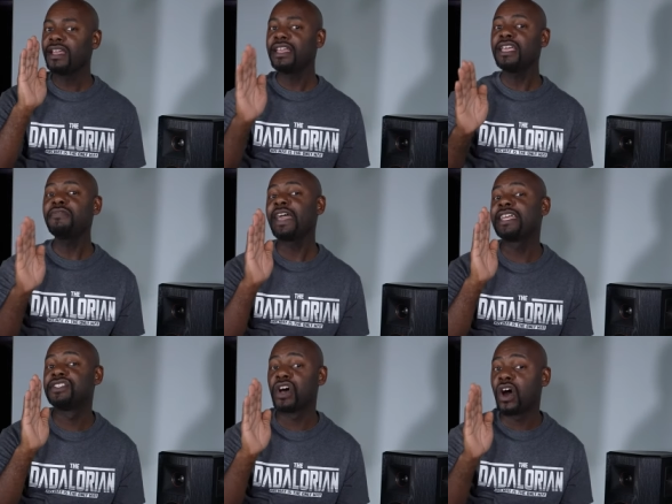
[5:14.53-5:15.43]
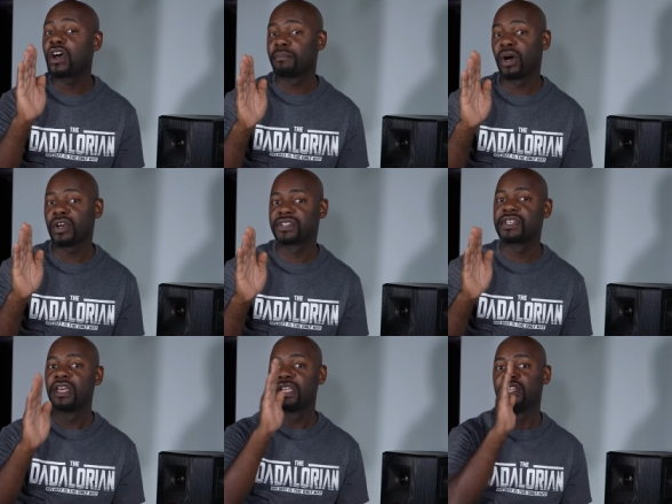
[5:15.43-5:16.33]
if a dog barks,
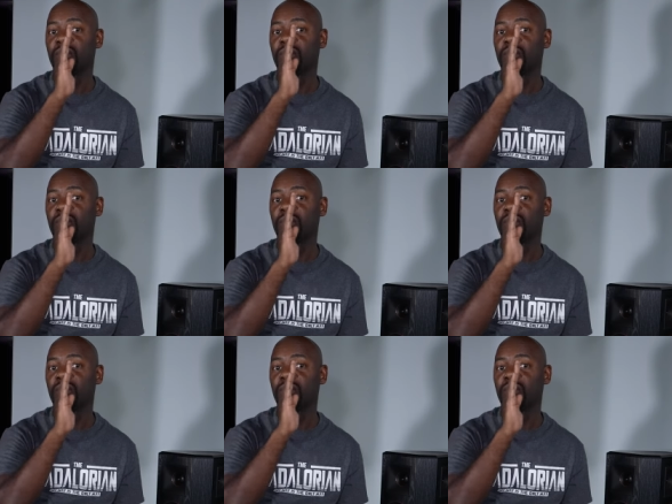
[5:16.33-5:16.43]
you know,